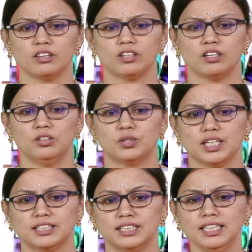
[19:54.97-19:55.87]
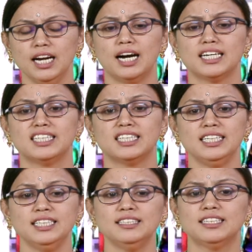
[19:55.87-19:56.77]
You can see a green
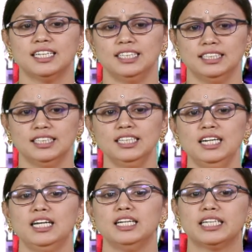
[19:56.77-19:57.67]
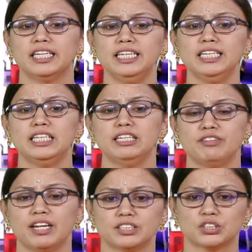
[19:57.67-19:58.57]
color, green leaf like
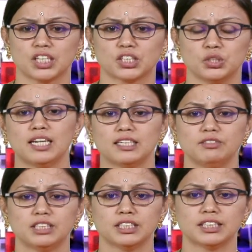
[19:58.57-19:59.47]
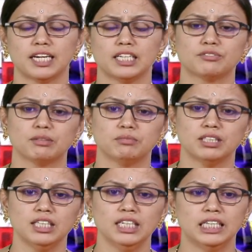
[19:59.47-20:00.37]
structure which is arise from the
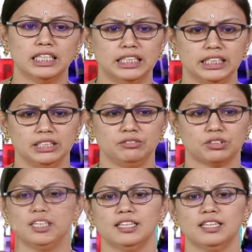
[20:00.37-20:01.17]
leaves.